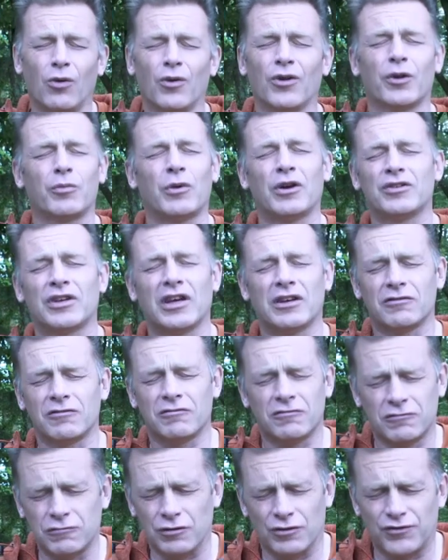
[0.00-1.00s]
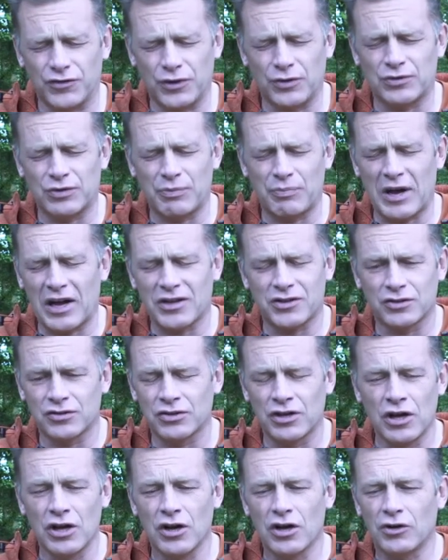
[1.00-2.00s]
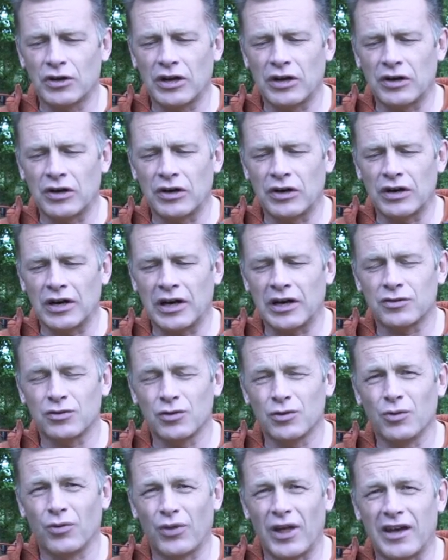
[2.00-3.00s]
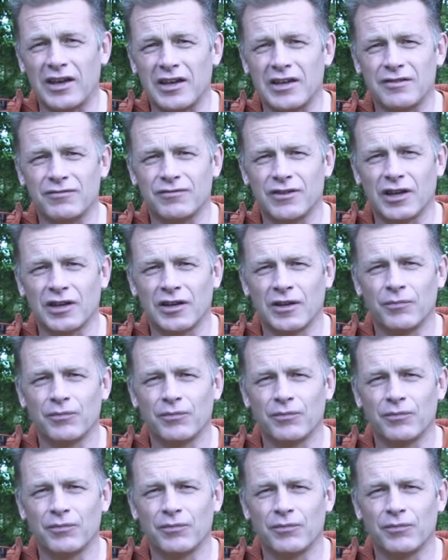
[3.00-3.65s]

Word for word: and I won't get good views of badgers at all that evening.